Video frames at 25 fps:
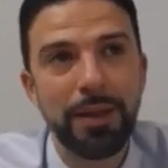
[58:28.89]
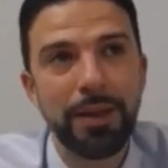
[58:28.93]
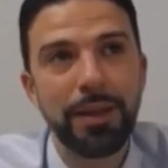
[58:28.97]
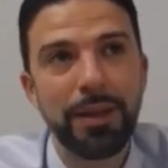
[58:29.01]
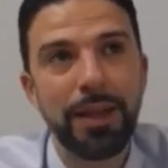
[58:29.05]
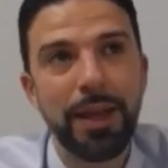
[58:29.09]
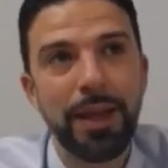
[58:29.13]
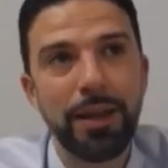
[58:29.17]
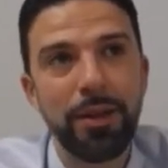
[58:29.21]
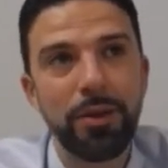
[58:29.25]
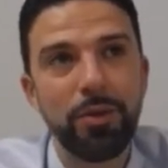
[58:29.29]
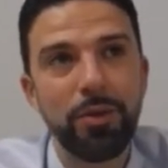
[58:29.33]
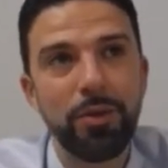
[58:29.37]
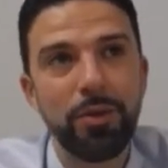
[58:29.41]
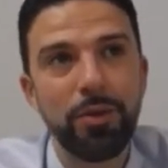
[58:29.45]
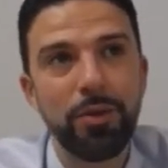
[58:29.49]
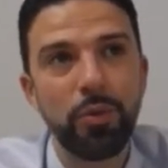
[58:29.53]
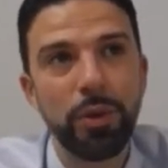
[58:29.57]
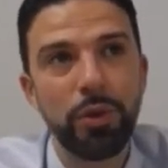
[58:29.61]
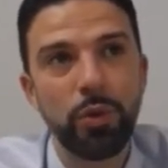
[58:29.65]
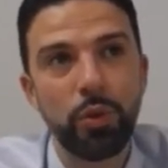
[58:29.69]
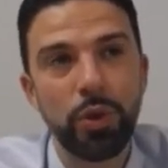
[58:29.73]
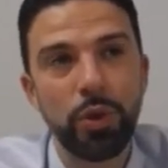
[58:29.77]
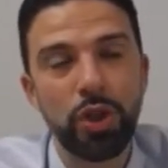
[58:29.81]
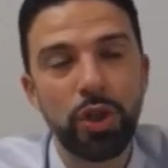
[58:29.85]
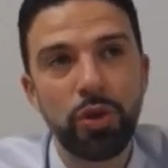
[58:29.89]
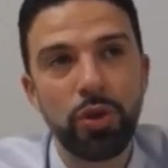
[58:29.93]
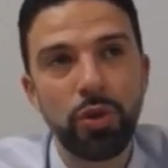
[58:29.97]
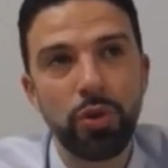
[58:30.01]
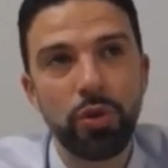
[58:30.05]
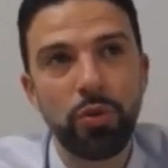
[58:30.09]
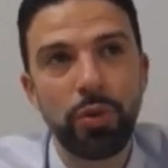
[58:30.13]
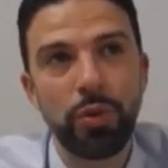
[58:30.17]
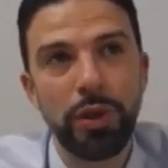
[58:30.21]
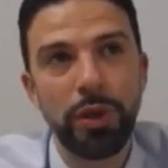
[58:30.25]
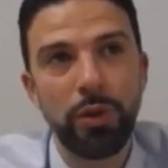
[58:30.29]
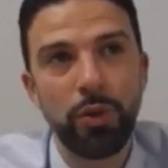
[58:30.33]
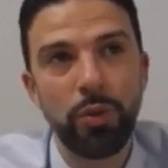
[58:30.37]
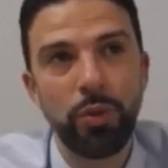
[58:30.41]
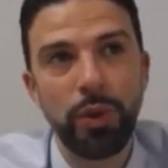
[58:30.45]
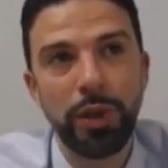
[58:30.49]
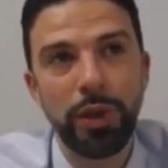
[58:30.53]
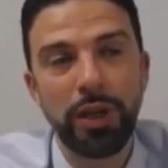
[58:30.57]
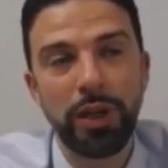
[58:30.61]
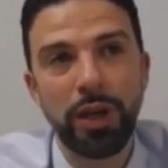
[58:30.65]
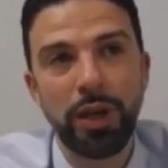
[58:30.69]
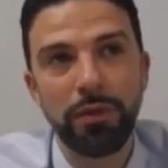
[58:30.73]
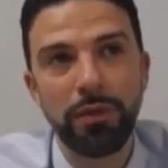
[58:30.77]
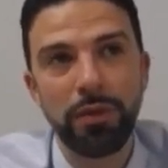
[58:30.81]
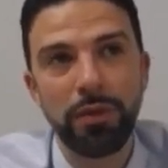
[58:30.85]
then we should
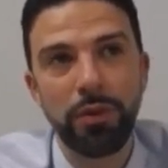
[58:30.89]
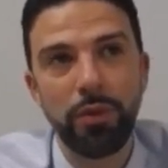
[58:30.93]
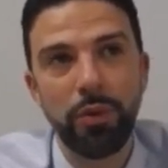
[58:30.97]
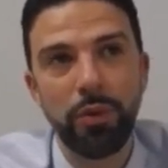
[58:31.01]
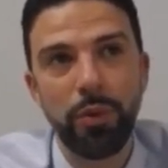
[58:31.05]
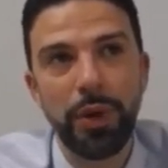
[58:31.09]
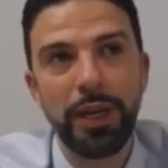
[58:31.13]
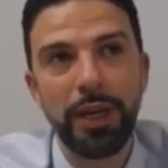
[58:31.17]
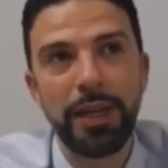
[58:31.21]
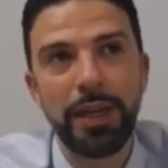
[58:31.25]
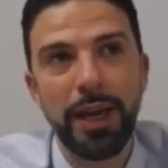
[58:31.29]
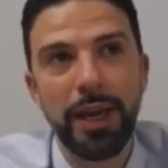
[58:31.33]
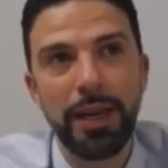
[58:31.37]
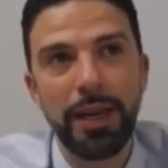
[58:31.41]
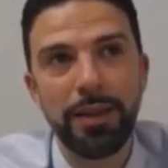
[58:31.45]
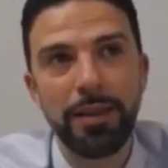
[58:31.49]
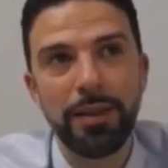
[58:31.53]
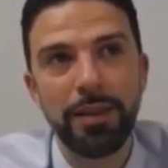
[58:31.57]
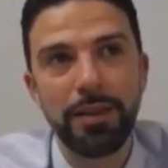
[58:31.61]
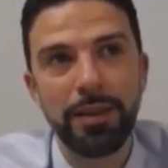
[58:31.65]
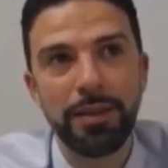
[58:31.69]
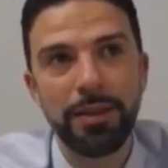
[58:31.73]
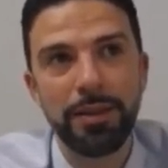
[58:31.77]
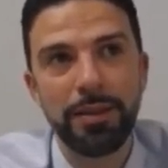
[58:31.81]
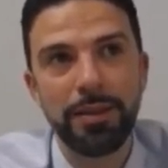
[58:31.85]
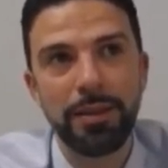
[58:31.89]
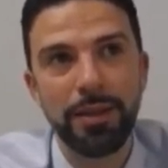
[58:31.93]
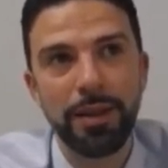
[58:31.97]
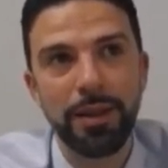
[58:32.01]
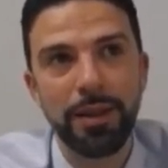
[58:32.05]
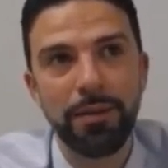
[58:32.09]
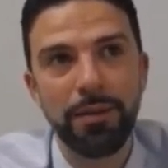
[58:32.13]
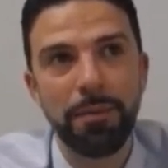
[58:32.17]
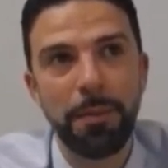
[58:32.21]
regain this